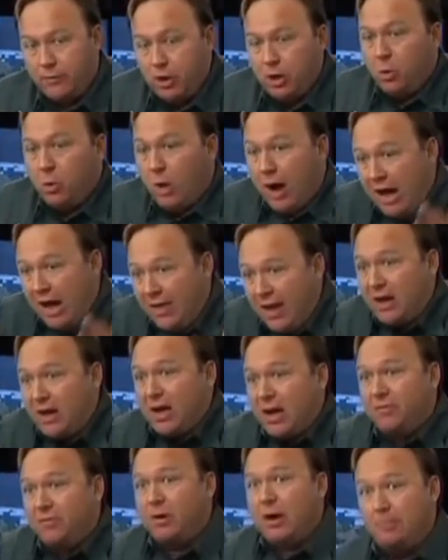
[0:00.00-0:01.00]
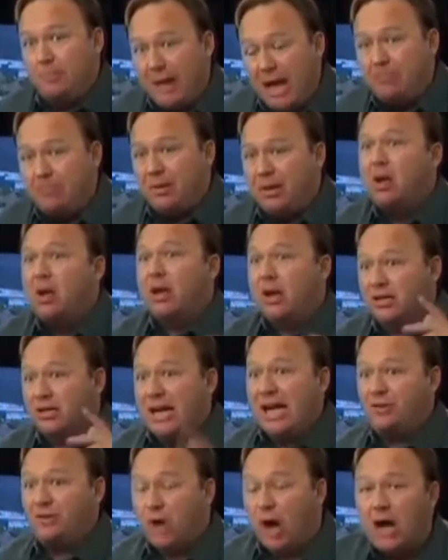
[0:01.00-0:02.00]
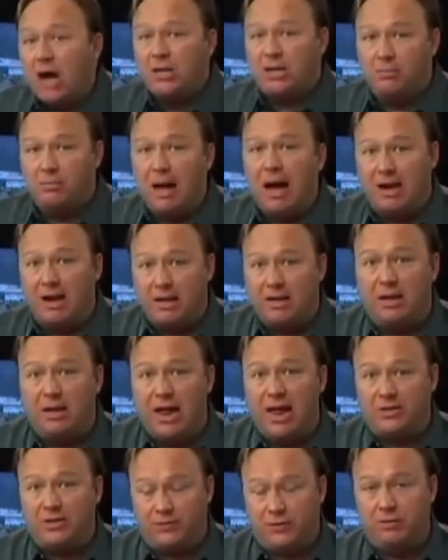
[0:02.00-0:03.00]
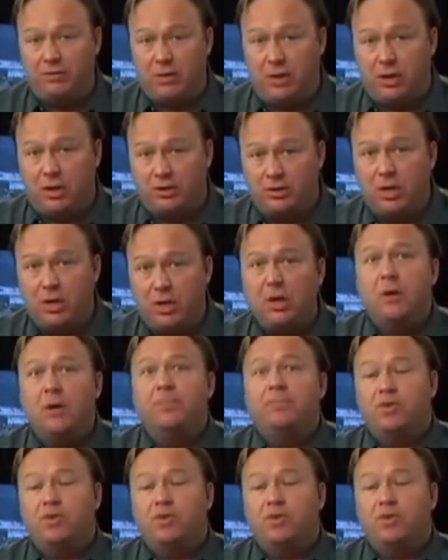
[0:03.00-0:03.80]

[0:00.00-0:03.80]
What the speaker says: You know why that cover-up happened? Because I talked about it in the last few years.